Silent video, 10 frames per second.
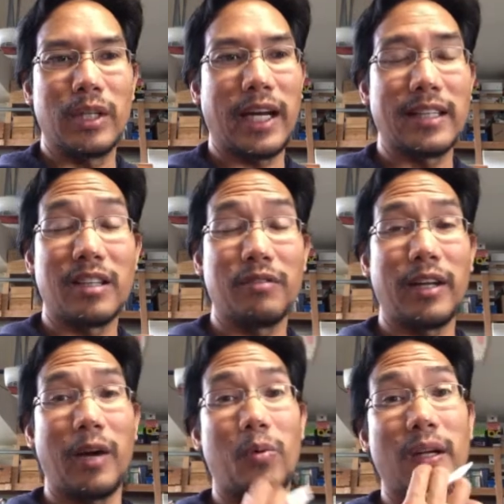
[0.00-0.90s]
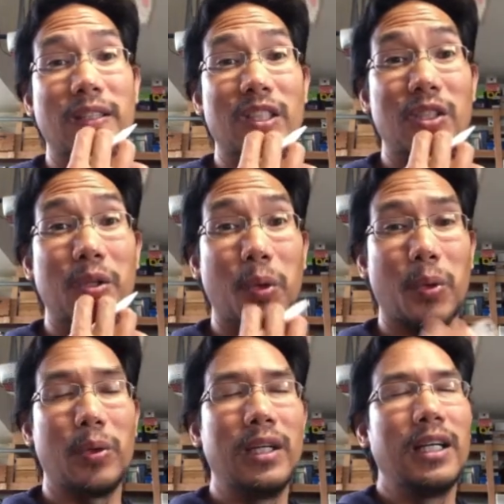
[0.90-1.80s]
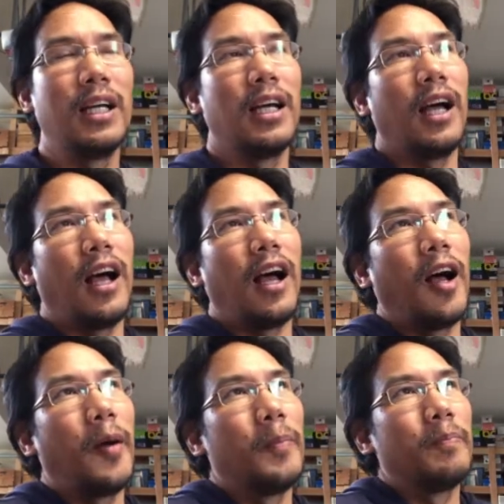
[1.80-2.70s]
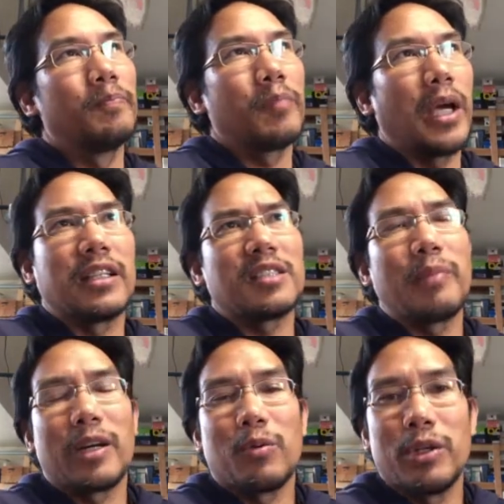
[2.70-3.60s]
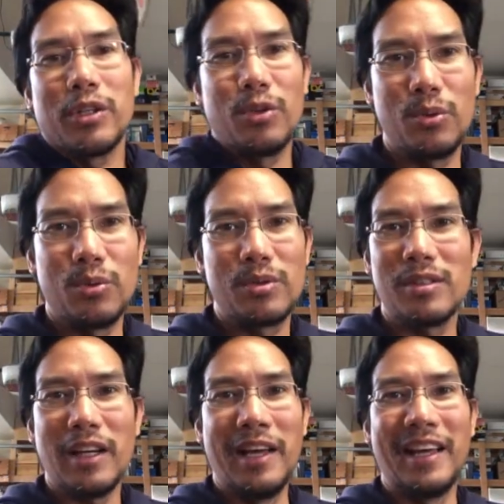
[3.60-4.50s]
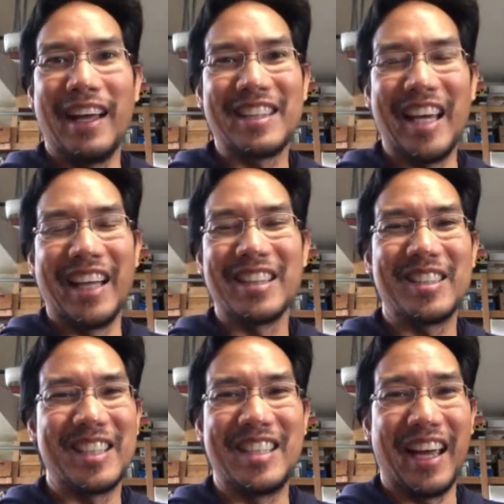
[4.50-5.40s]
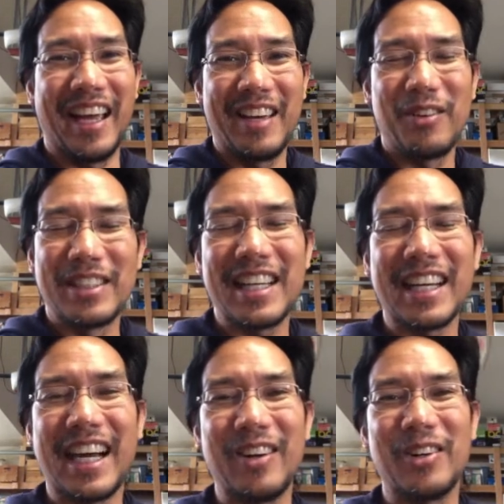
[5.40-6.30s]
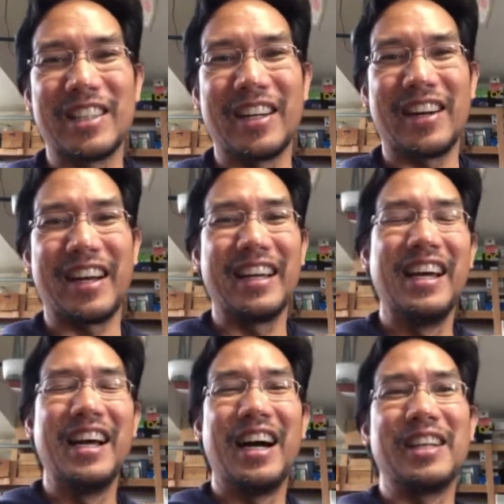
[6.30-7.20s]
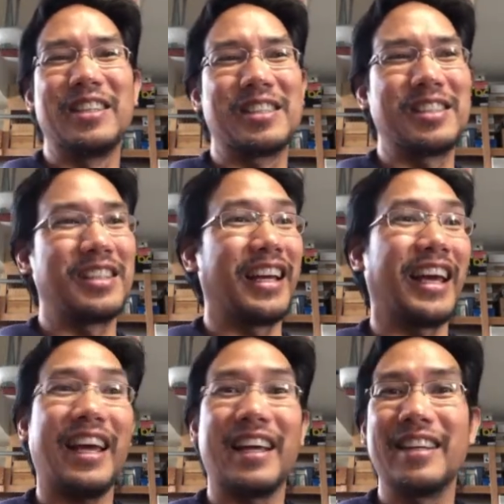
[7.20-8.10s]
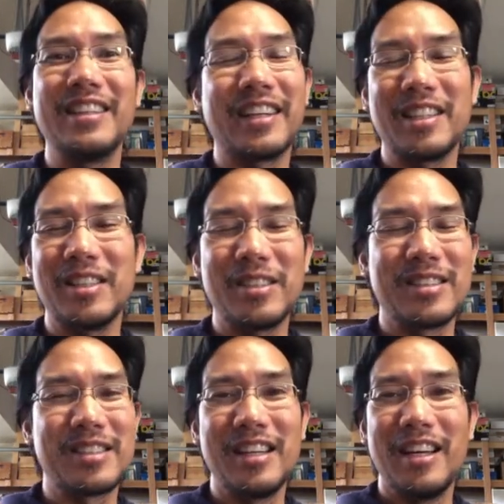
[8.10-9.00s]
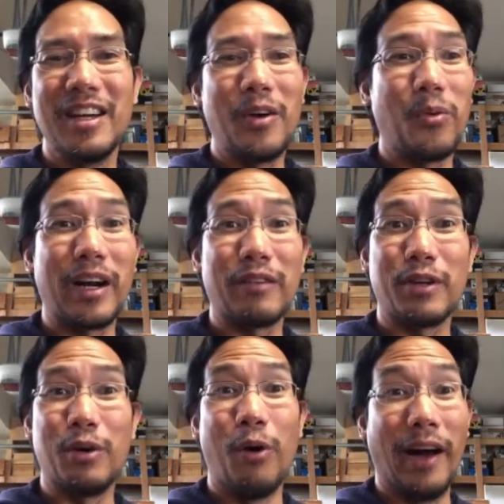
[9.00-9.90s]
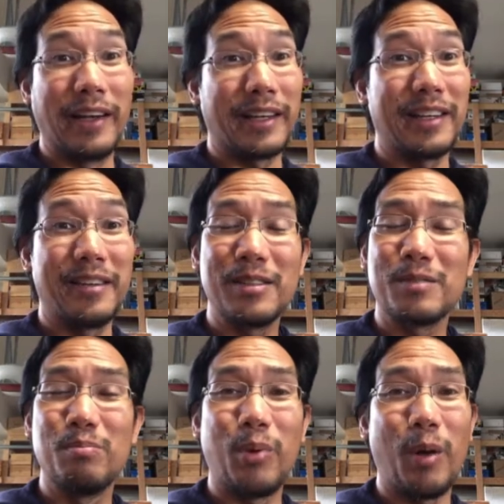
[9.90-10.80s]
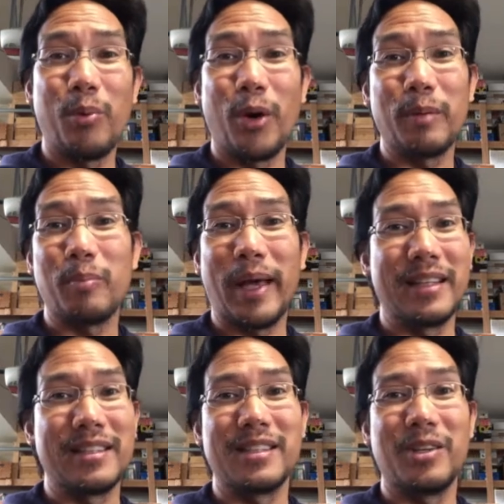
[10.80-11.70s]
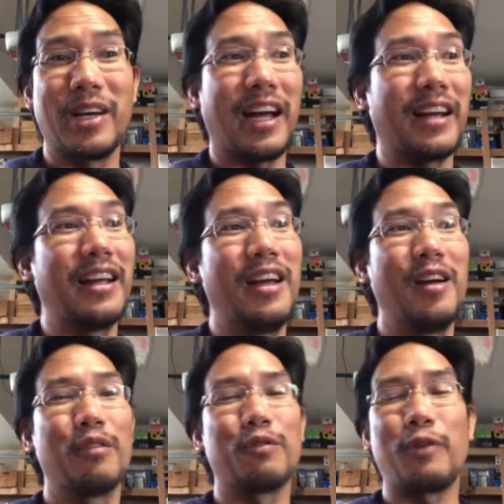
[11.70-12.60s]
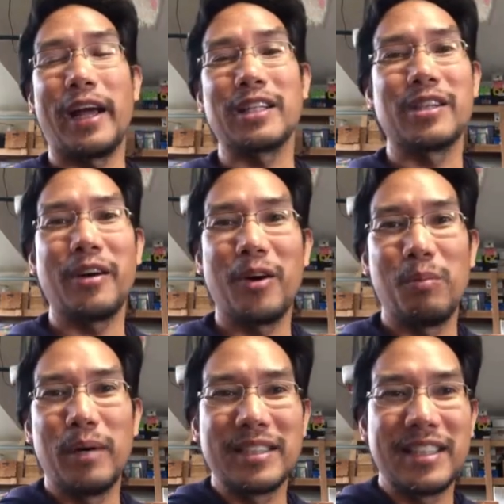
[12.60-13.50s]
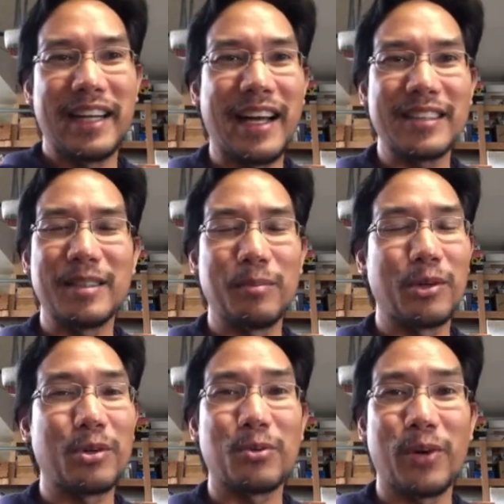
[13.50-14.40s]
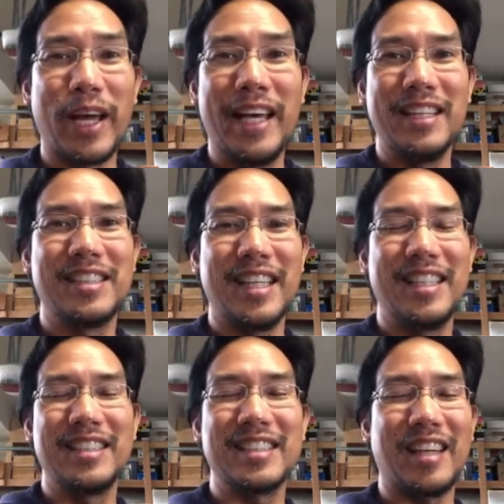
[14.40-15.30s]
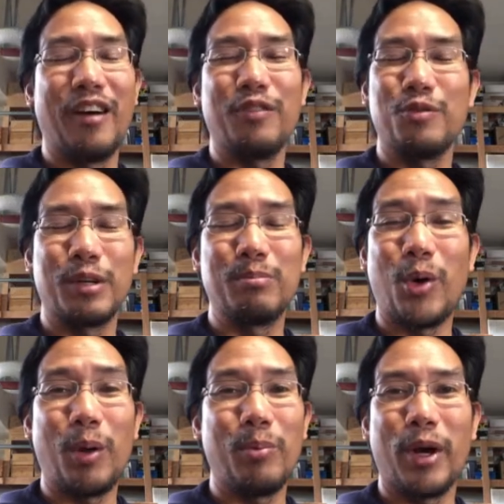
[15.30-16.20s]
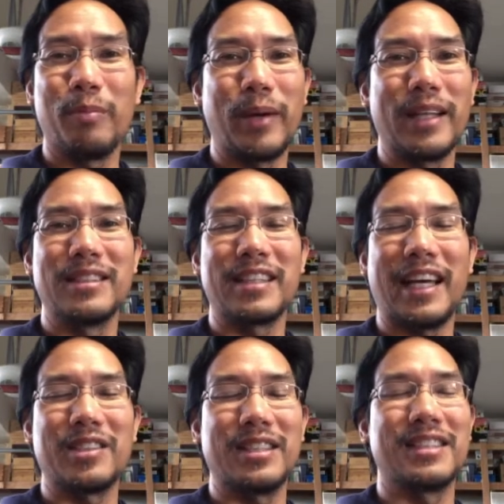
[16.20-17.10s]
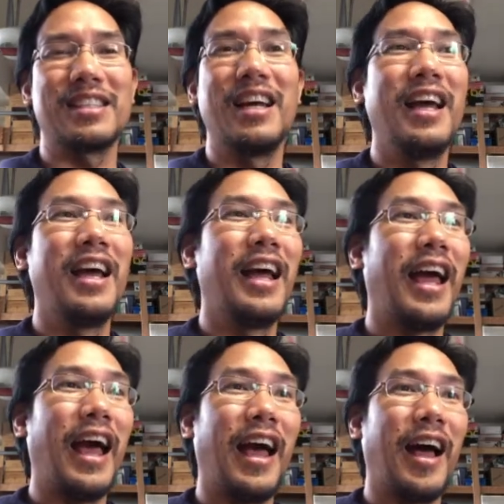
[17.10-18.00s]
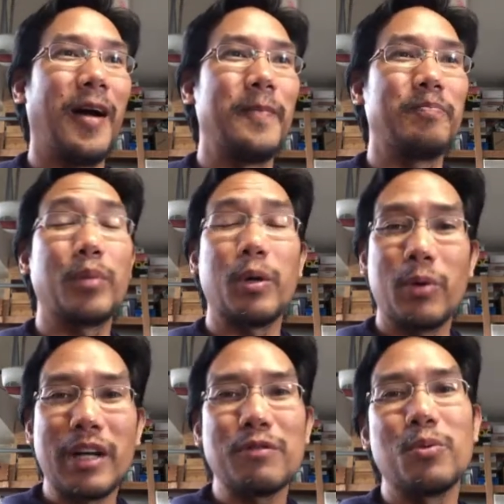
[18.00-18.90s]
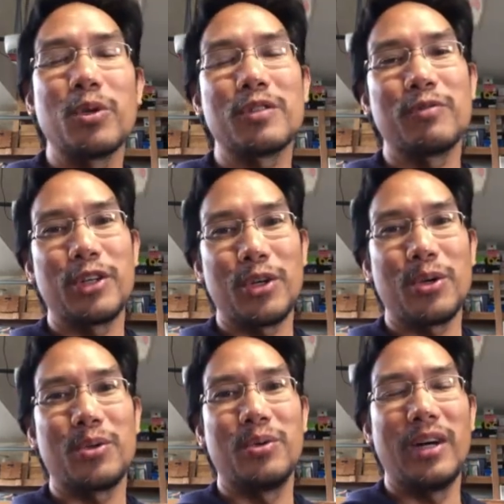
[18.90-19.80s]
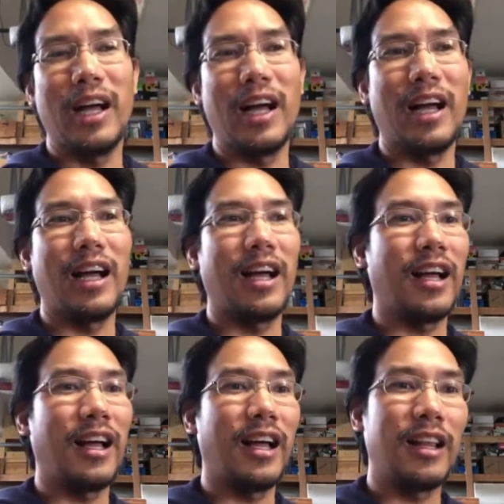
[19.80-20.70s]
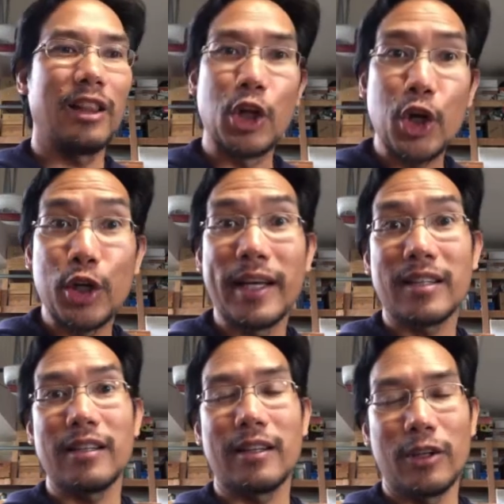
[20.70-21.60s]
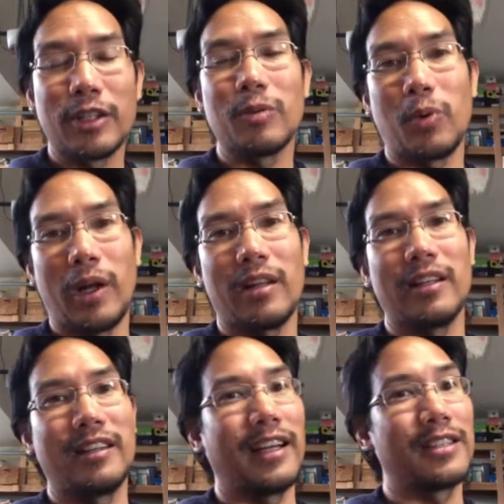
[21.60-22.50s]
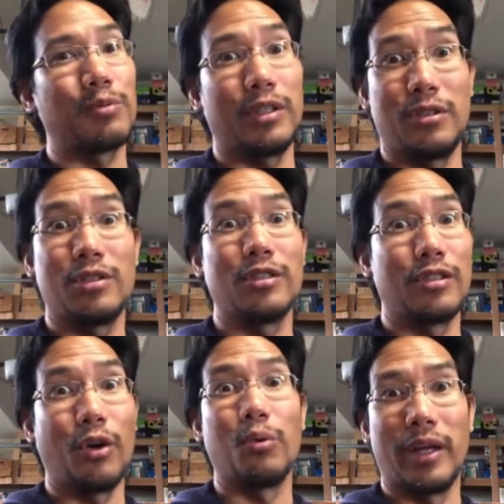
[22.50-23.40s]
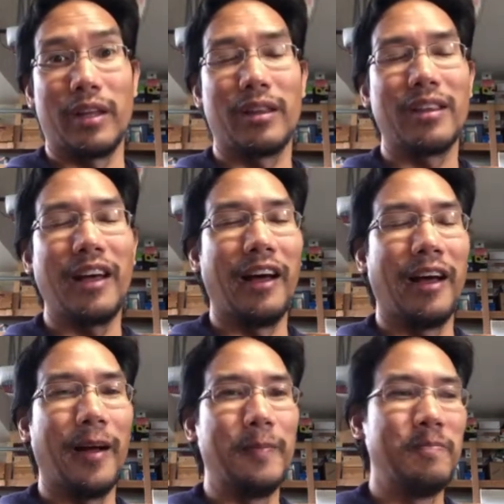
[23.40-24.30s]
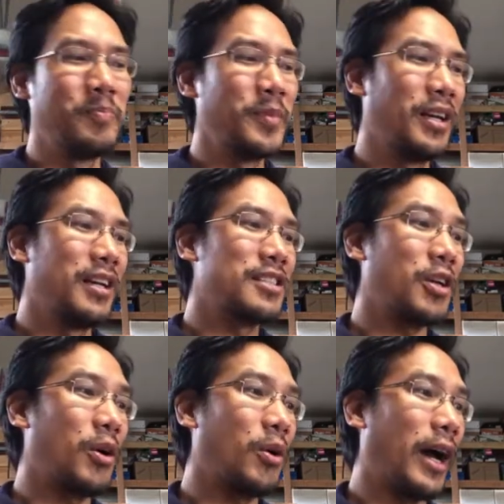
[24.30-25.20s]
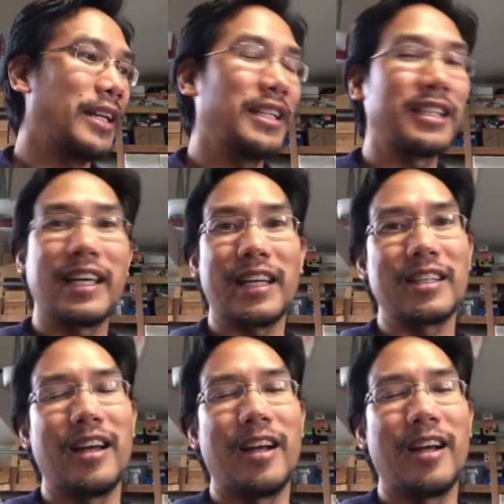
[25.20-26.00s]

the kind of stuff that I wanted to do. It doesn't matter what you use at the end of the day. Once I got older, I understood that, hey, you could use whatever you want. You could use ballpoint pens. You got Frank Cho busting out some crazy stuff with ballpoint pen sketches. But whatever works for you, learn it well, and that's what you should go with. So I didn't get,